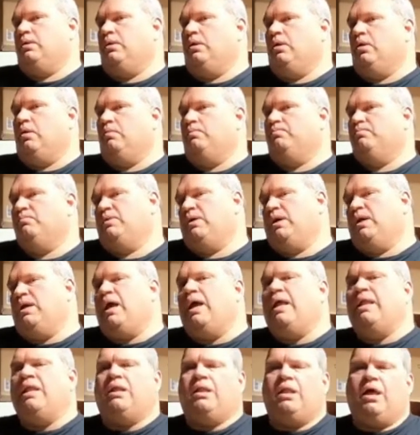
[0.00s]
you know
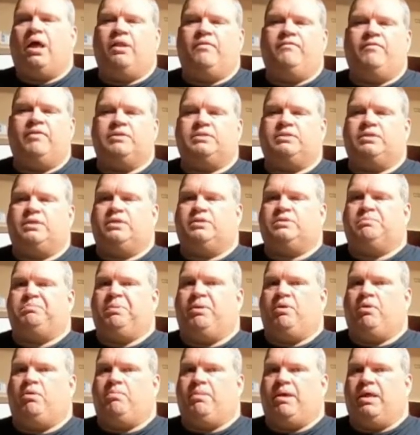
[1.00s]
and a lot of it's
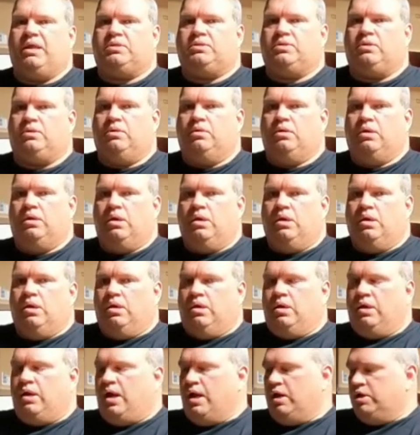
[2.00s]
experimental
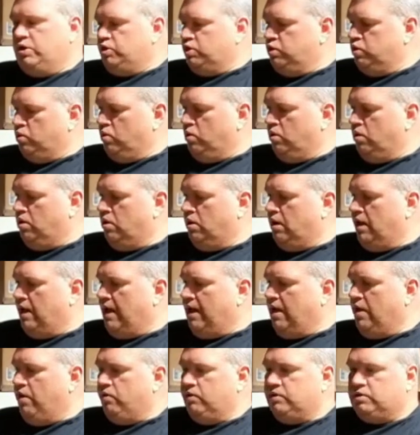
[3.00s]
not sure
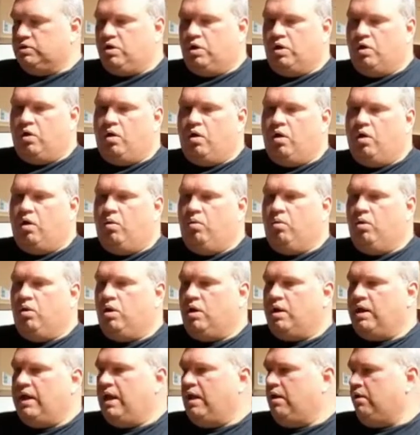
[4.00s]
how it's going to all
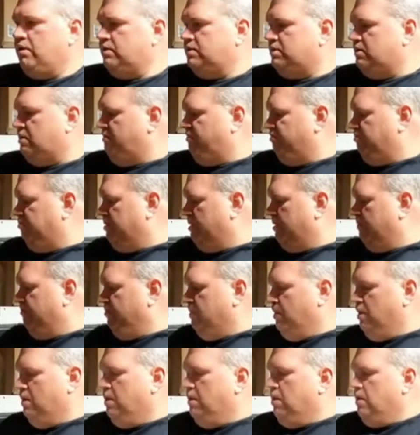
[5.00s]
work out and stuff but
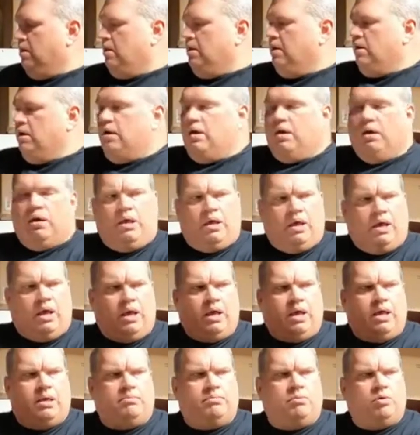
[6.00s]

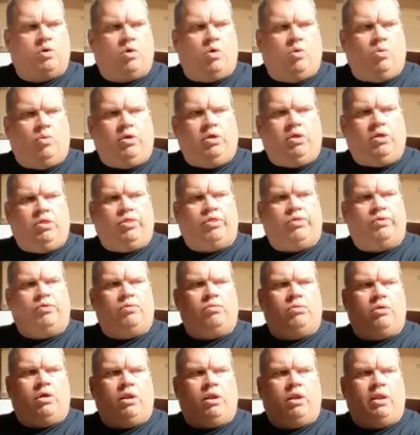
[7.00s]
i'm going
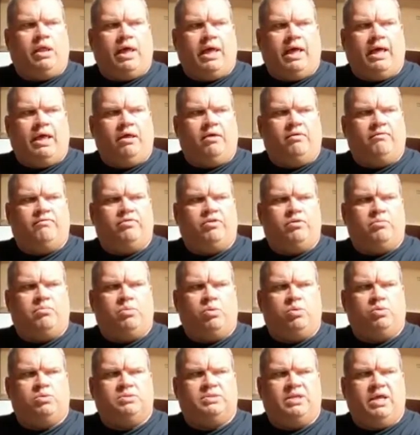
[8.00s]
through a lot of the
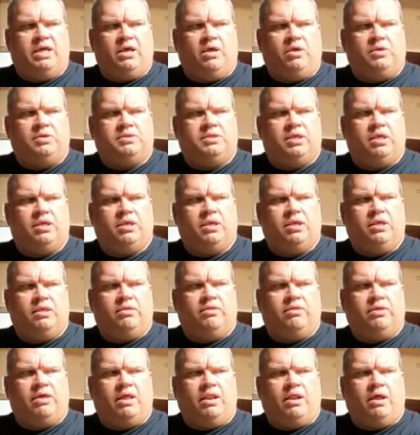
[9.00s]
models
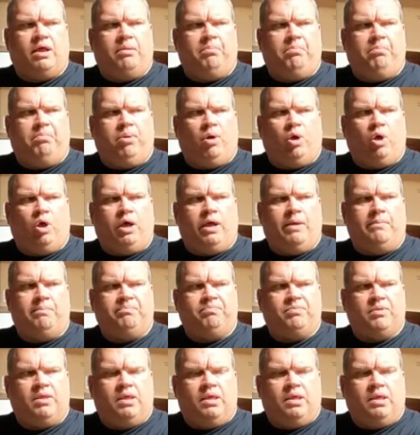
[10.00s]
that i bought